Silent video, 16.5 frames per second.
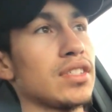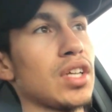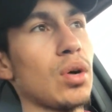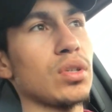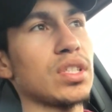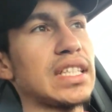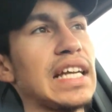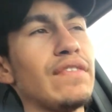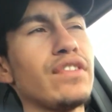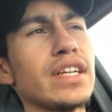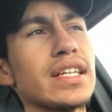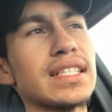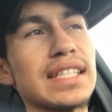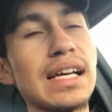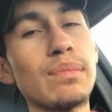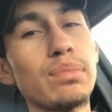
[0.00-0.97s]
So say for
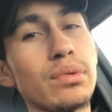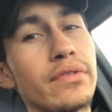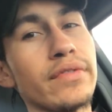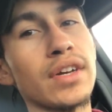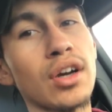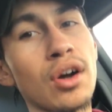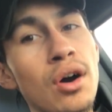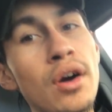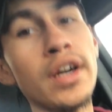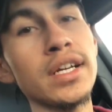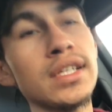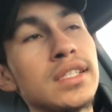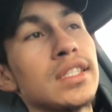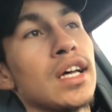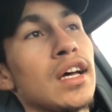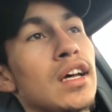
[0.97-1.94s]
example, if the car
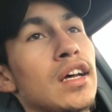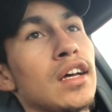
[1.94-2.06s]
is